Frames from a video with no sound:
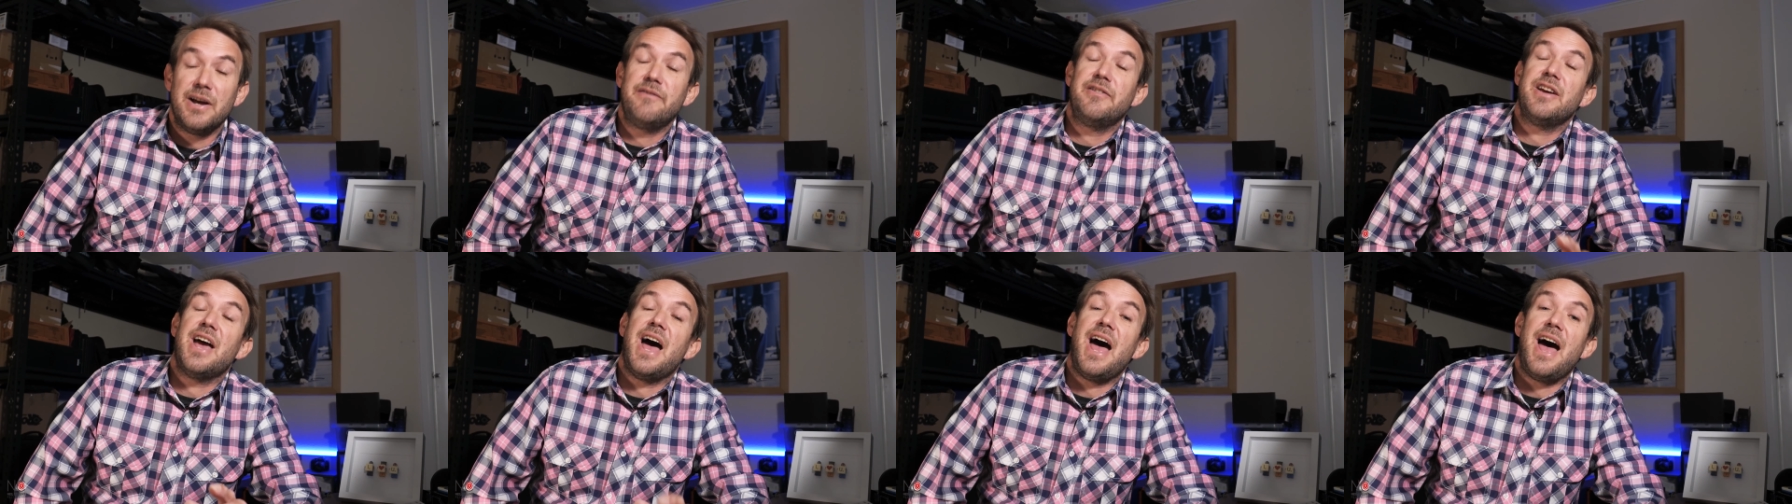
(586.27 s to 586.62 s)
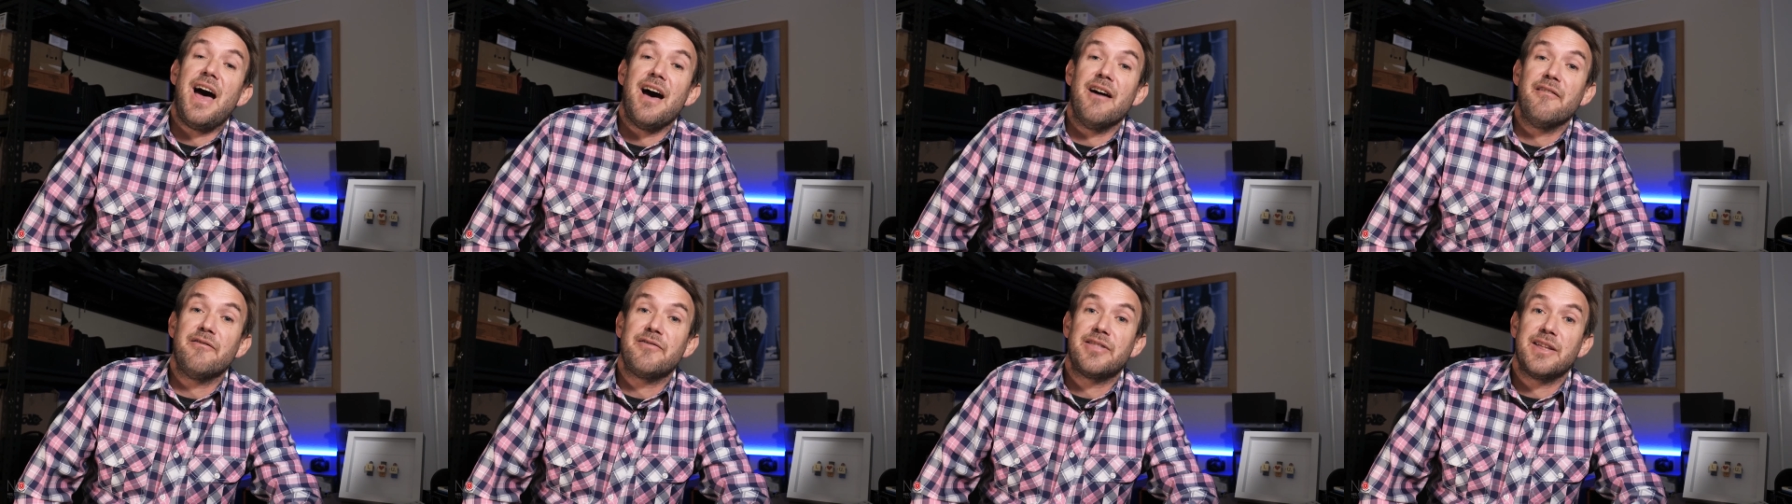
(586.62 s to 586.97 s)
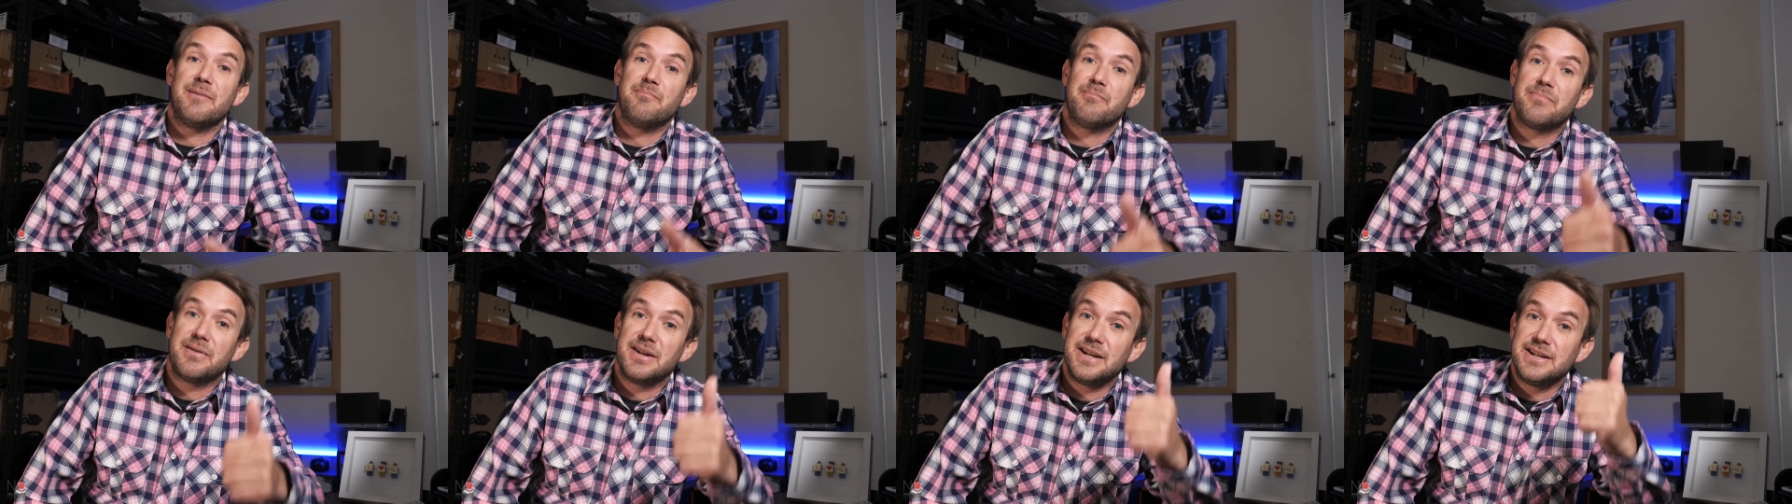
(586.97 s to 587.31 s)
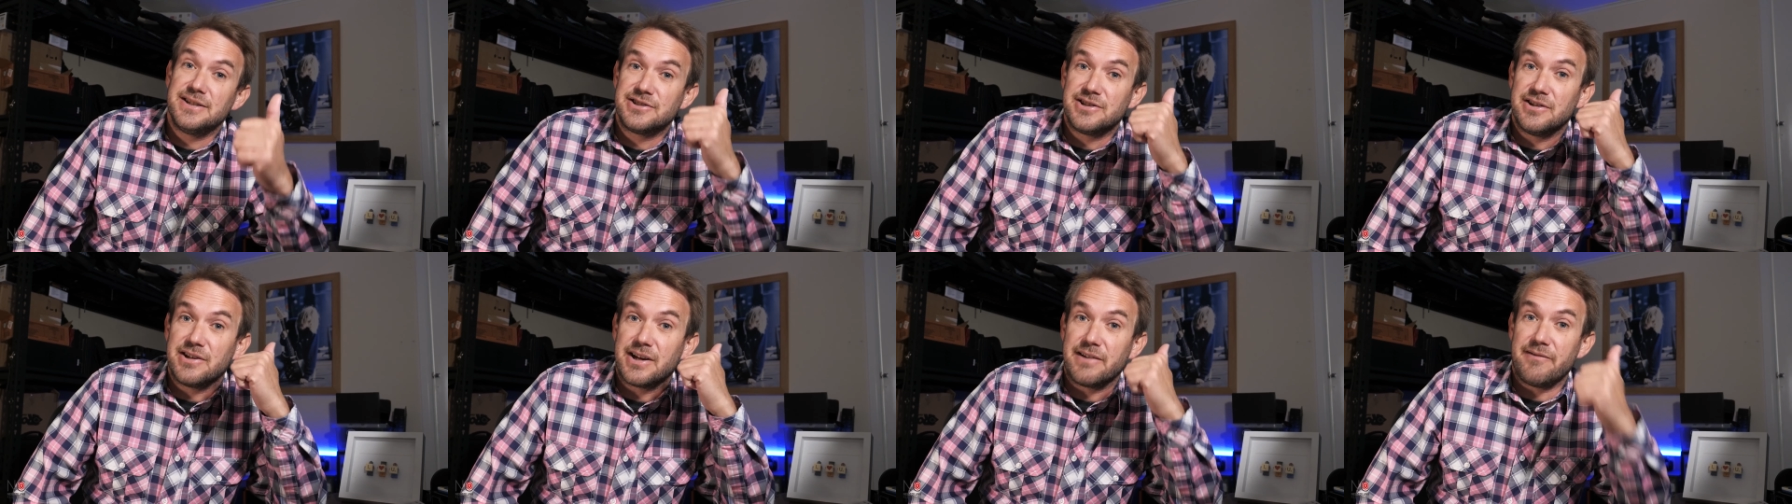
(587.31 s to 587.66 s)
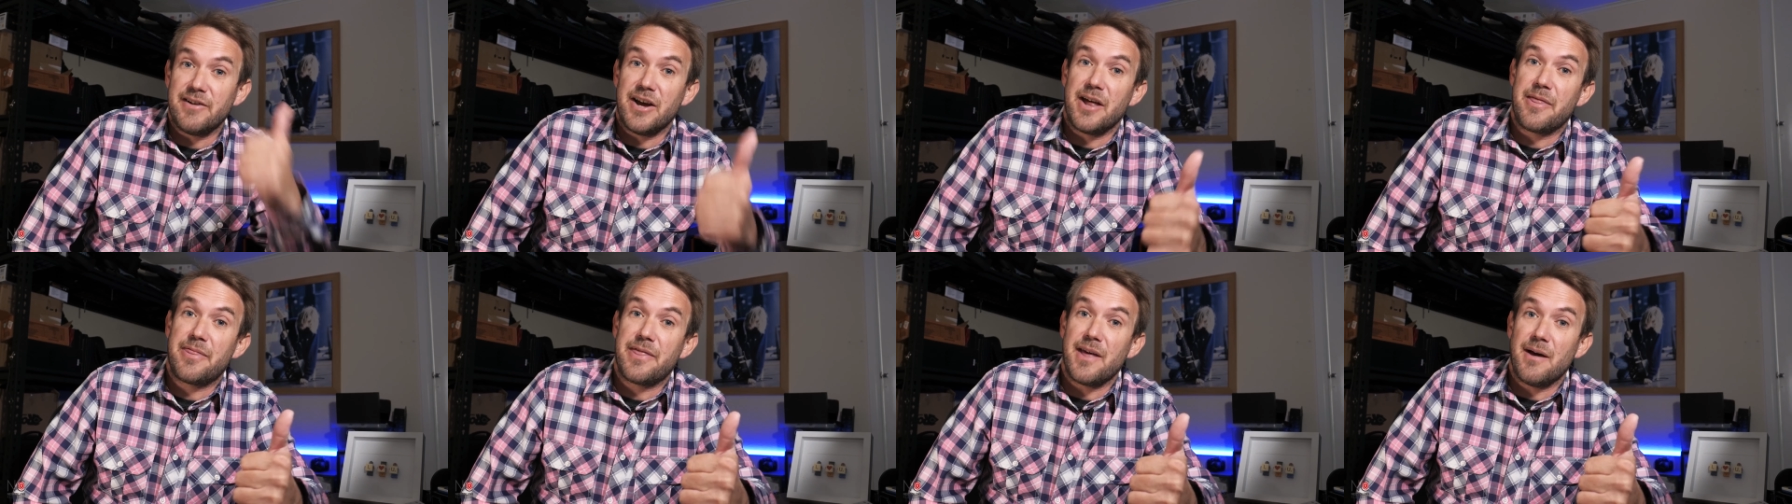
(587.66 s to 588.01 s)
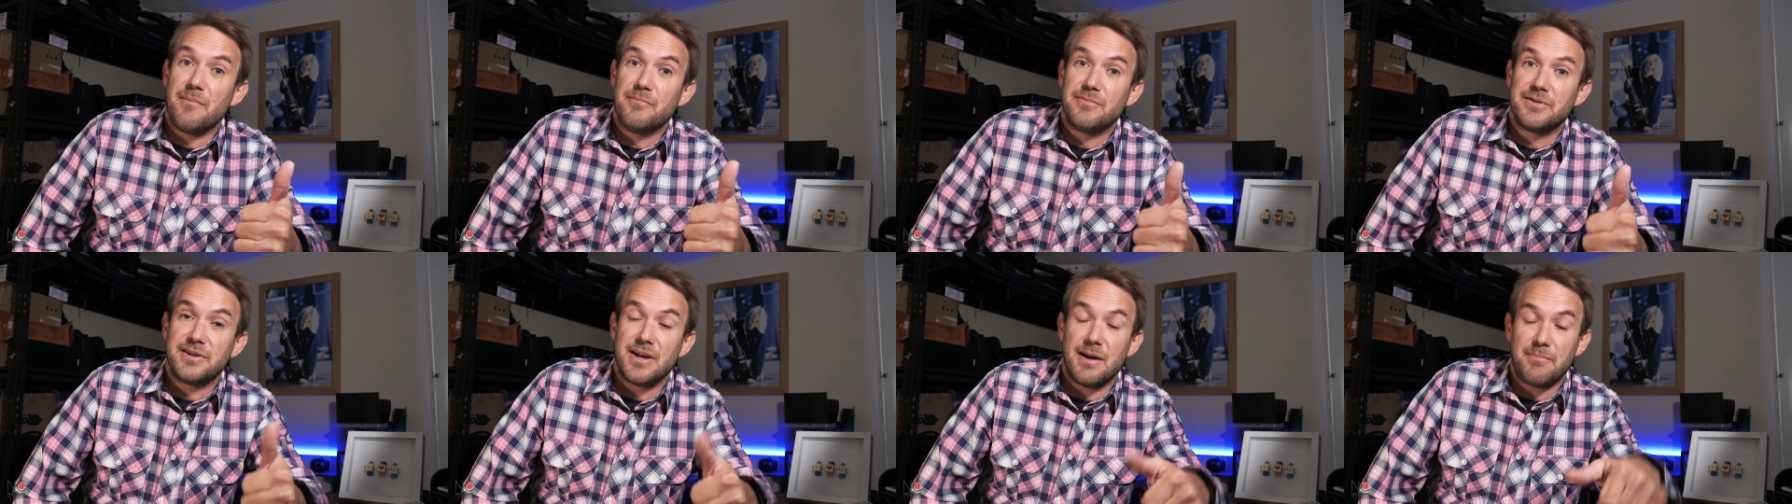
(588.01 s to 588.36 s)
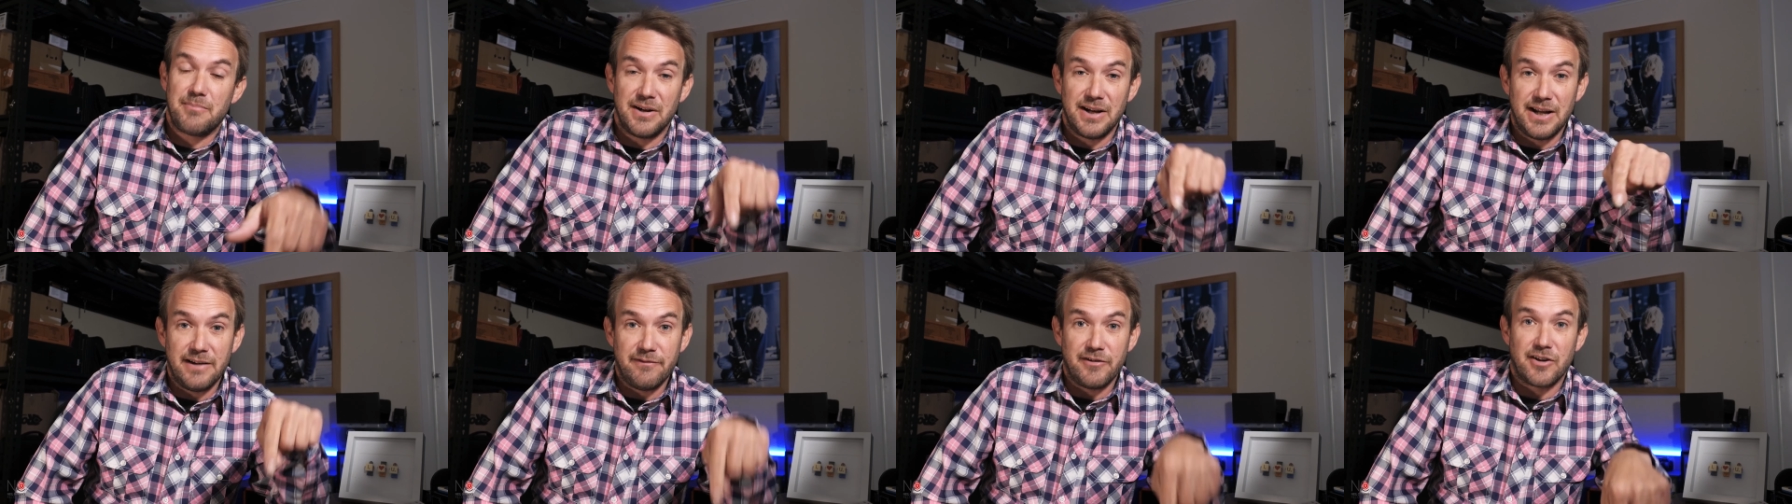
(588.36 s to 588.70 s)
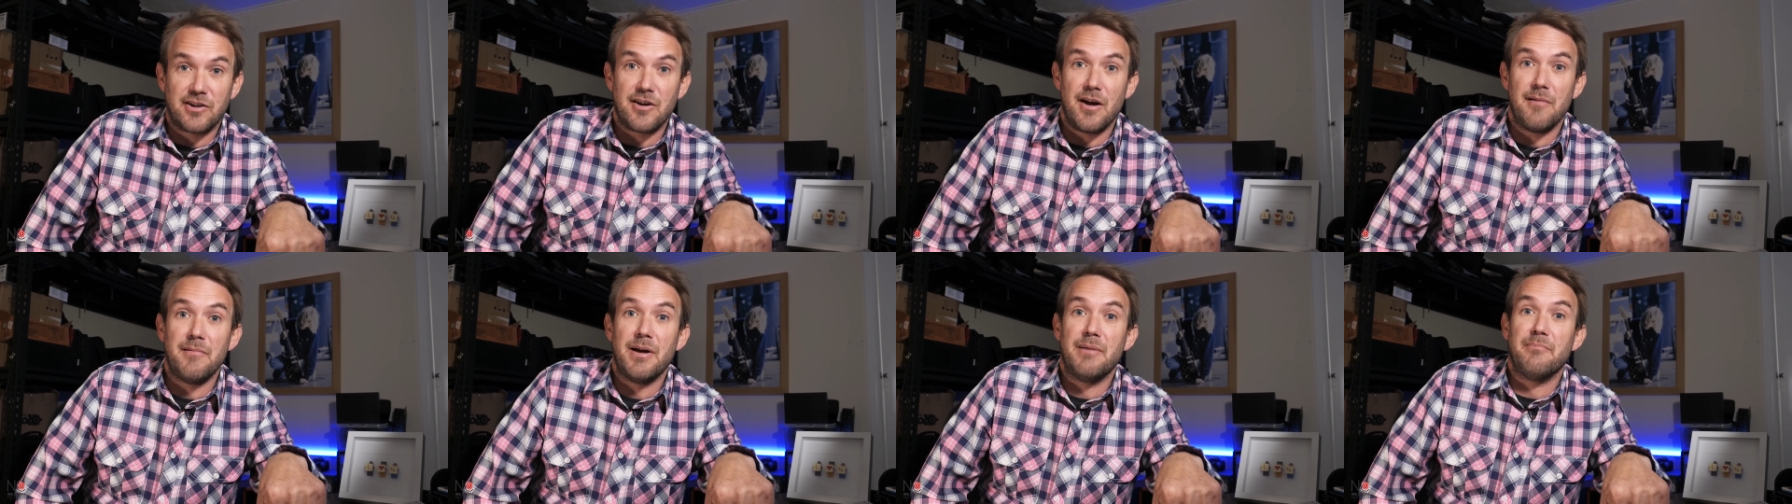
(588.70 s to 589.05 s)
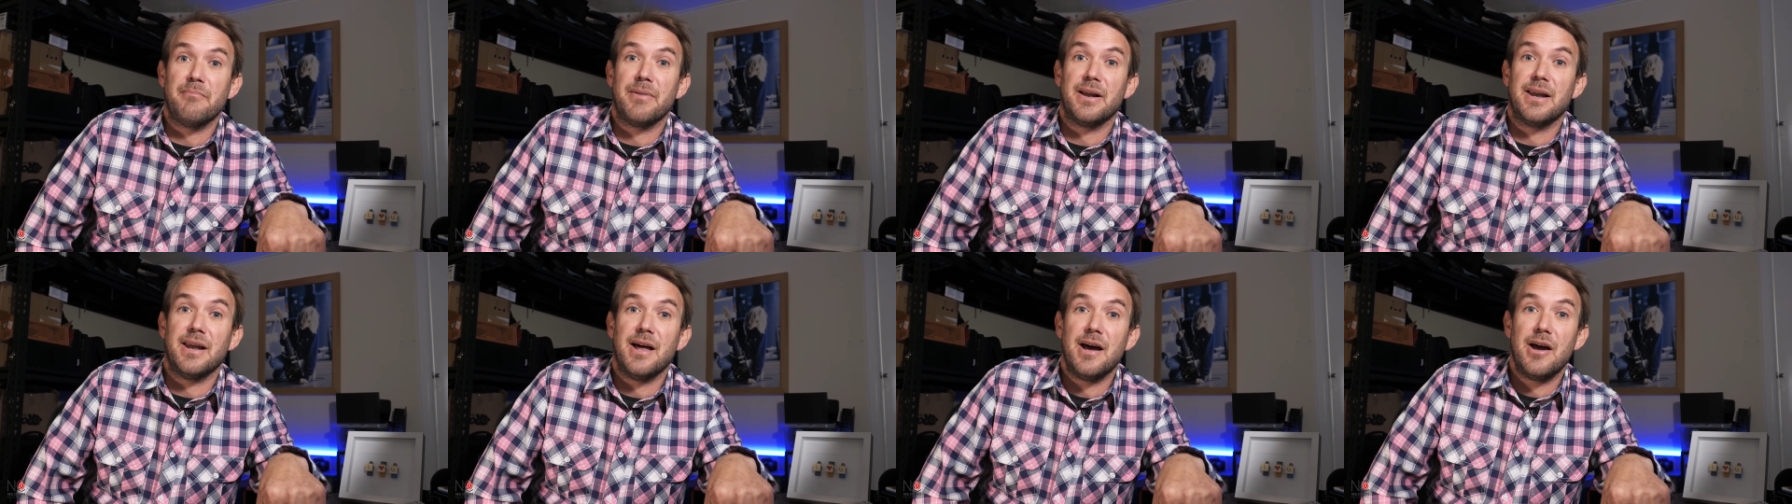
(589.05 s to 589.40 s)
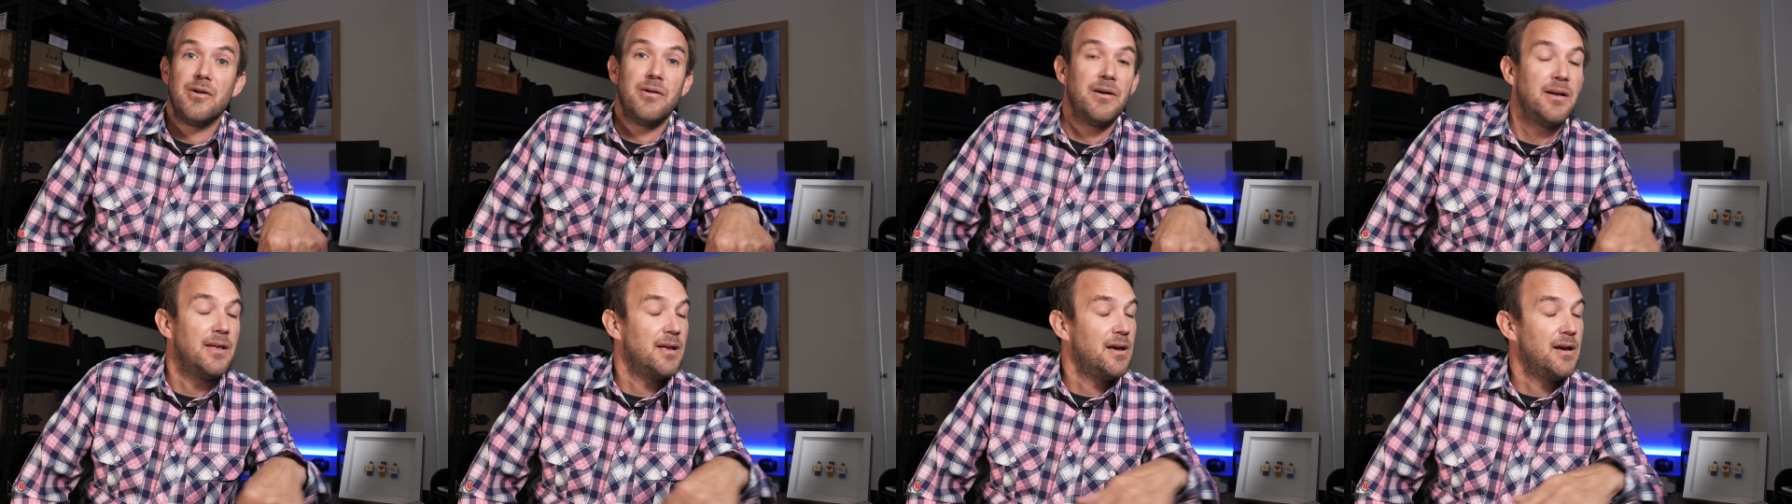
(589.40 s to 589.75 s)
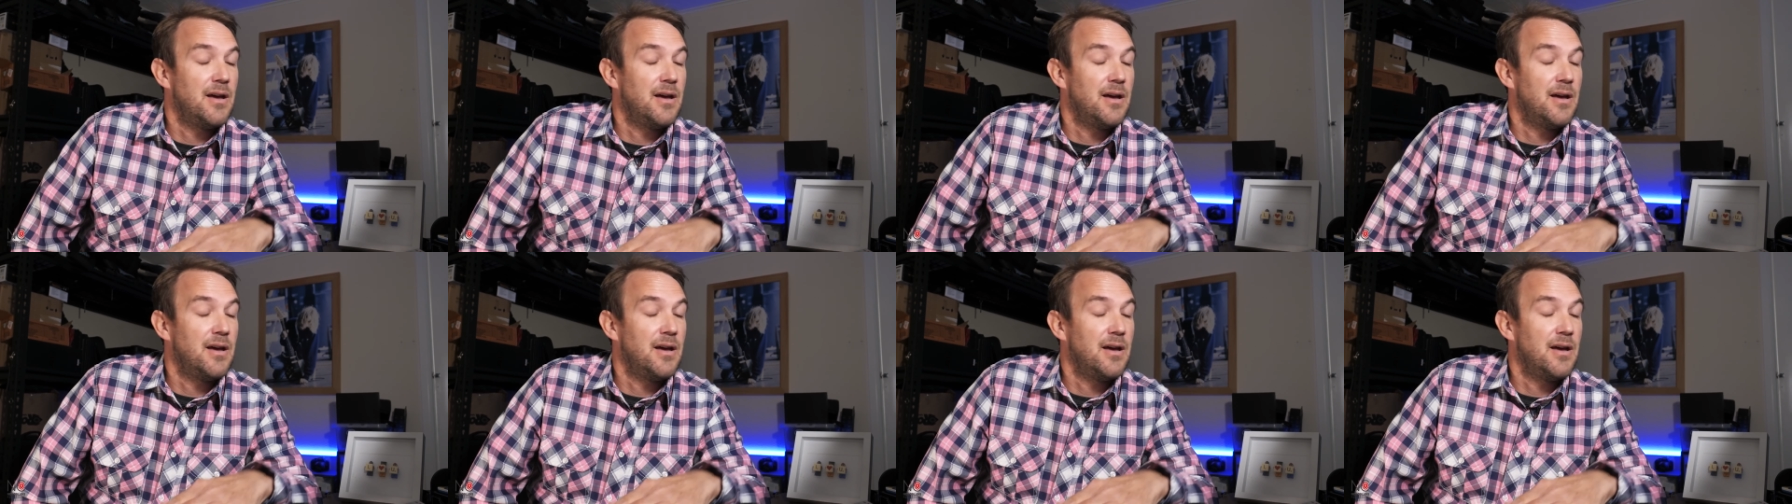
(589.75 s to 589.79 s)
If you have, then please do give it a thumbs up and leave a comment below.